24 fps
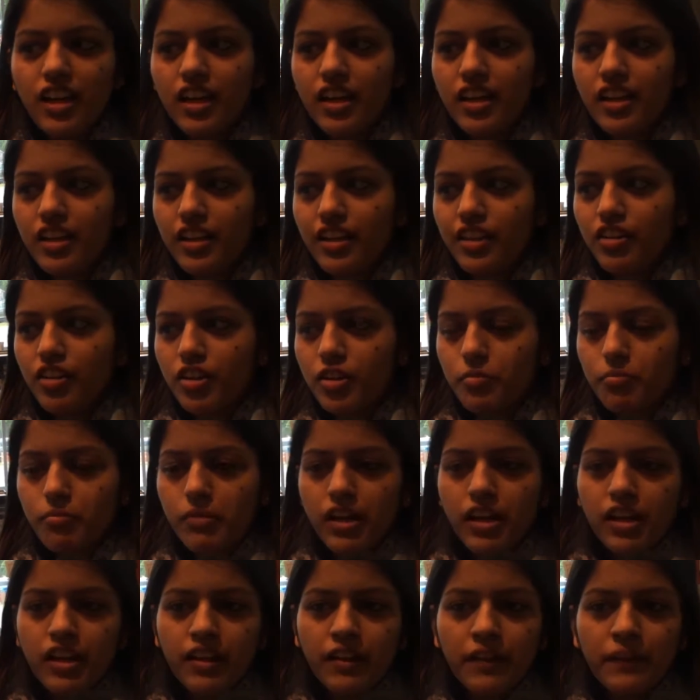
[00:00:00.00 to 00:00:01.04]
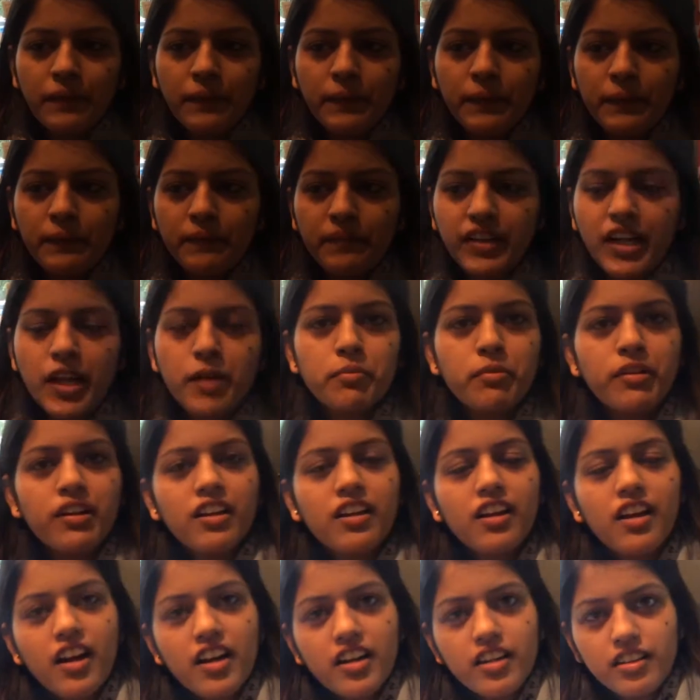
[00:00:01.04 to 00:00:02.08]
I got my
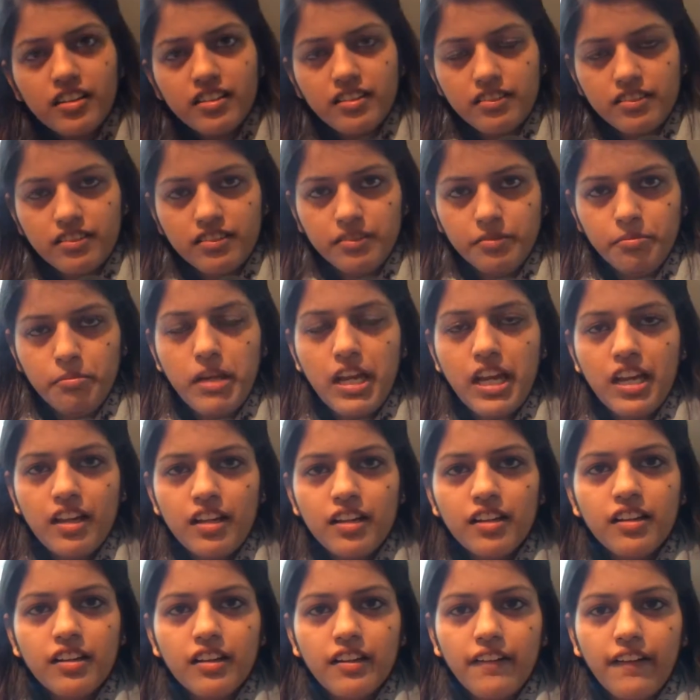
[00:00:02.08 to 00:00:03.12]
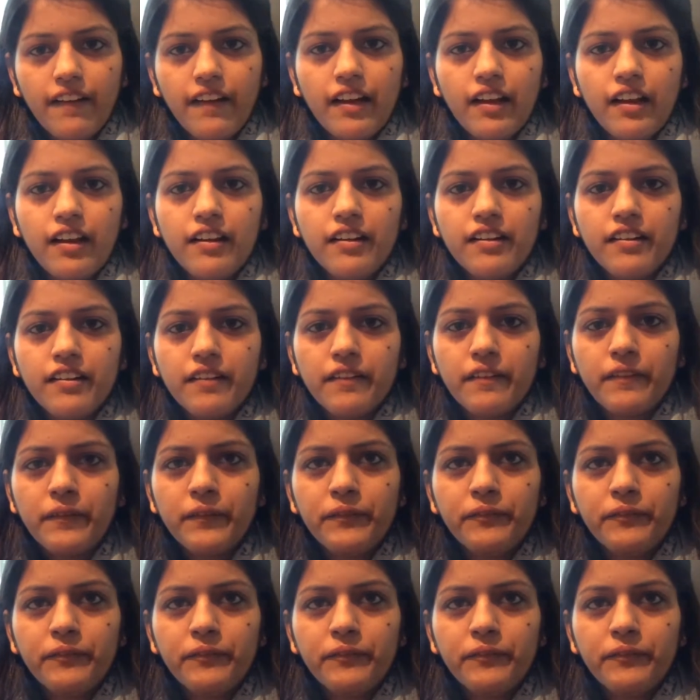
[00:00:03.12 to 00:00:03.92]
library card made and